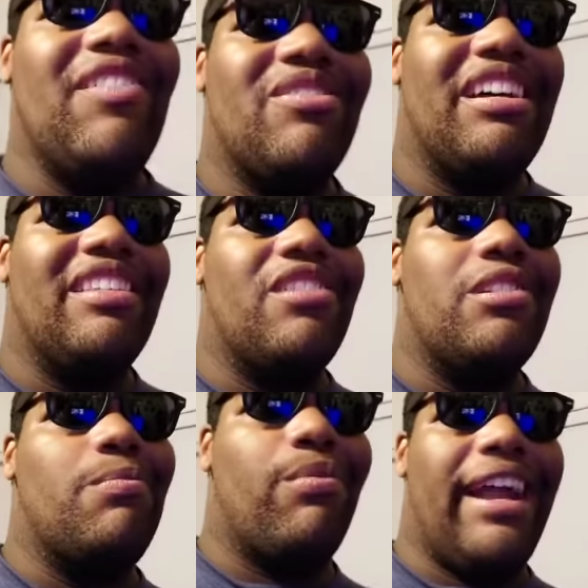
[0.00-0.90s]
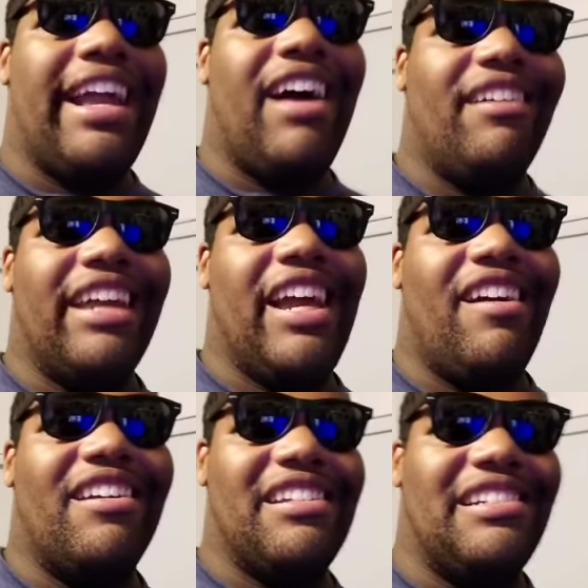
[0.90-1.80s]
he was one of those breakout
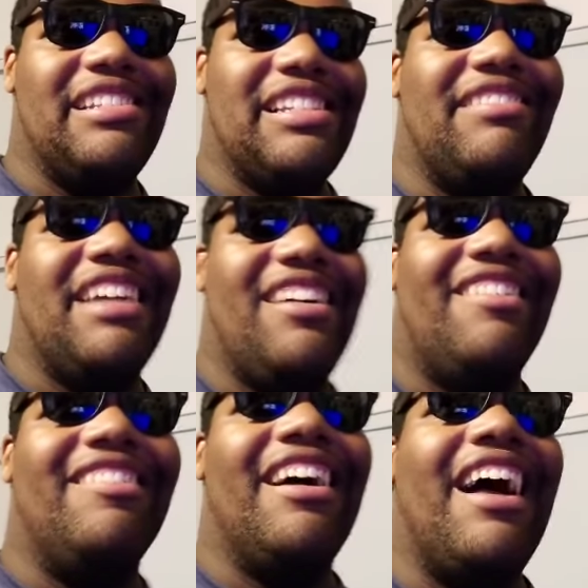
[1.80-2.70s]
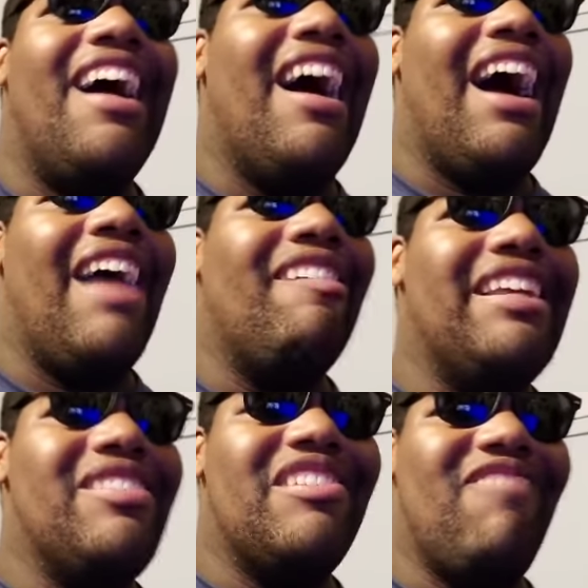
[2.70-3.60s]
characters, you know. I
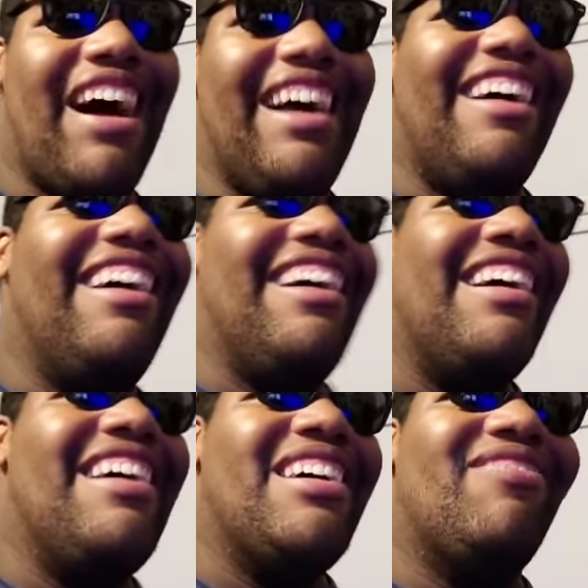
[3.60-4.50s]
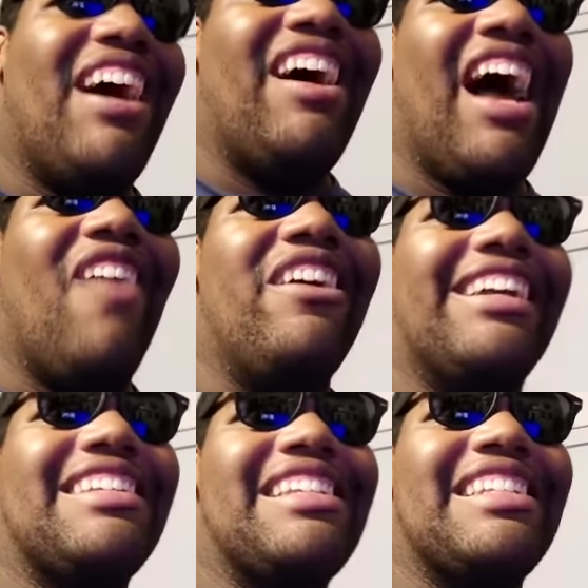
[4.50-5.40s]
really do admire how
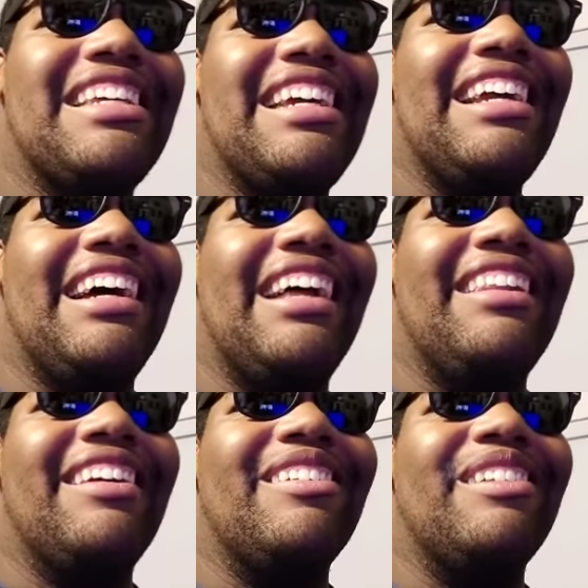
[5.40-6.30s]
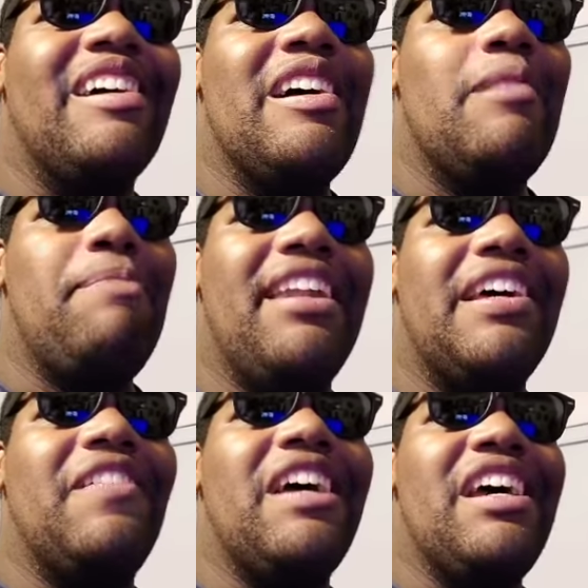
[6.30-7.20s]
we could see a little
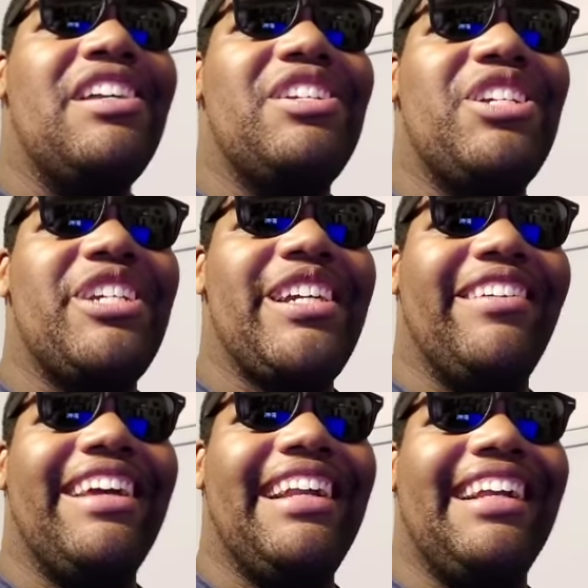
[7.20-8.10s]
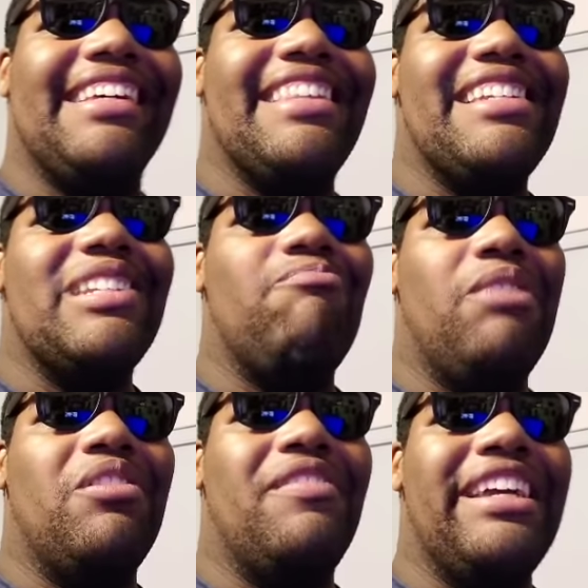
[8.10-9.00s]
bit of cheerleading in this
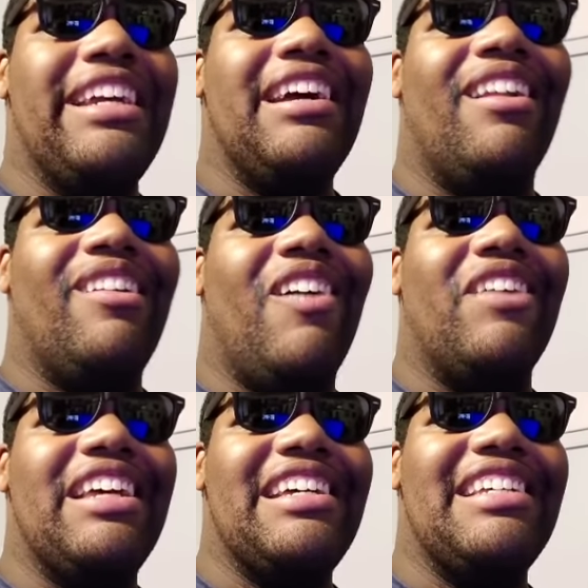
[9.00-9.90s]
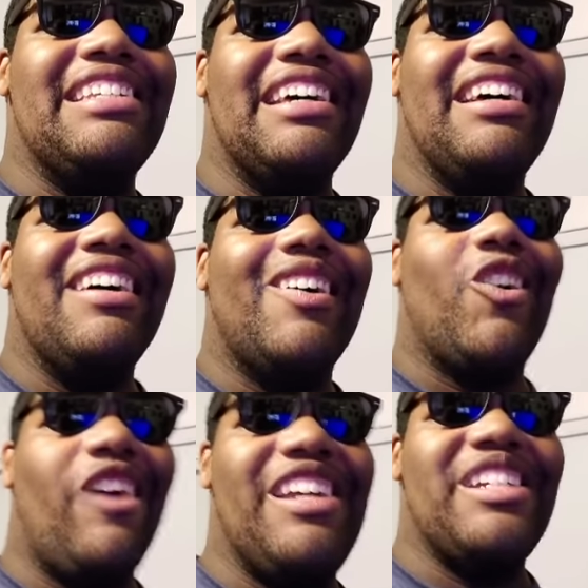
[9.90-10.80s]
movie along with his
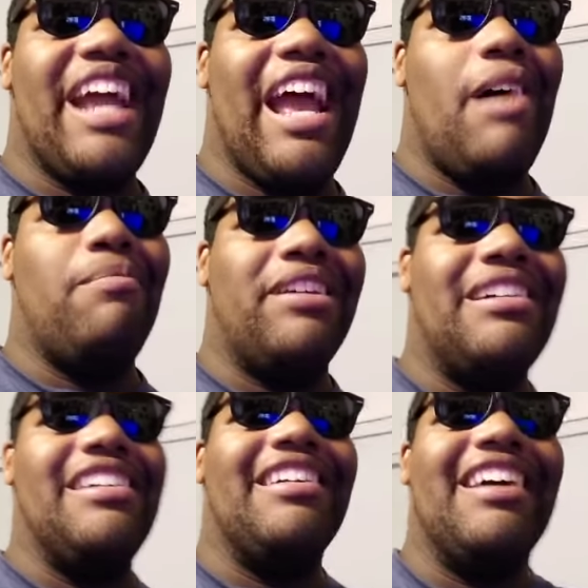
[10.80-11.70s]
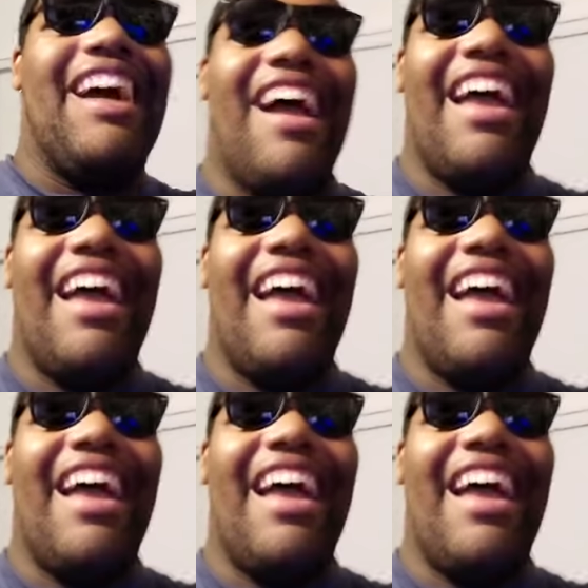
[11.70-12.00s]
crush Amber.